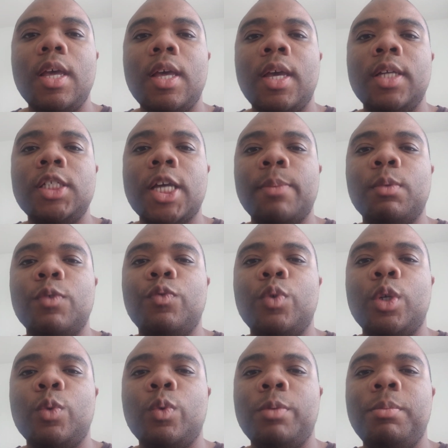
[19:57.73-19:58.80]
And chapter
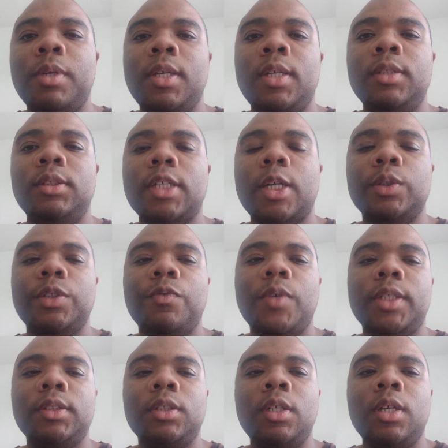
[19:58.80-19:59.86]
4 will be styles
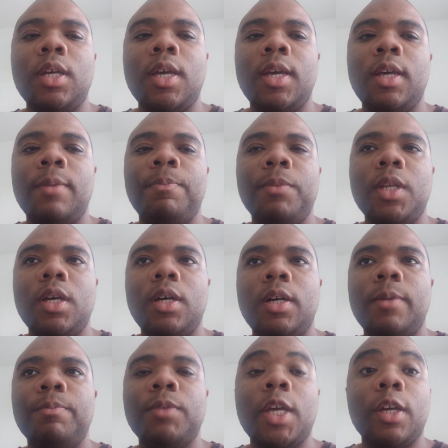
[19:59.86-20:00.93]
investing.
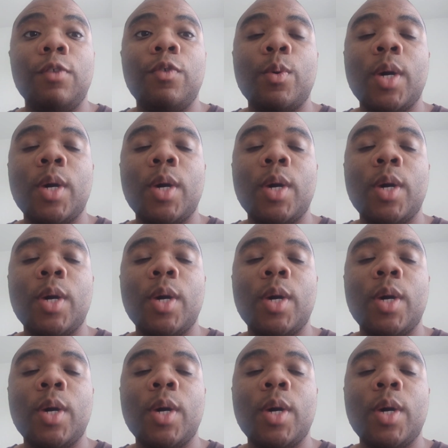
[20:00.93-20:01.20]
And thank you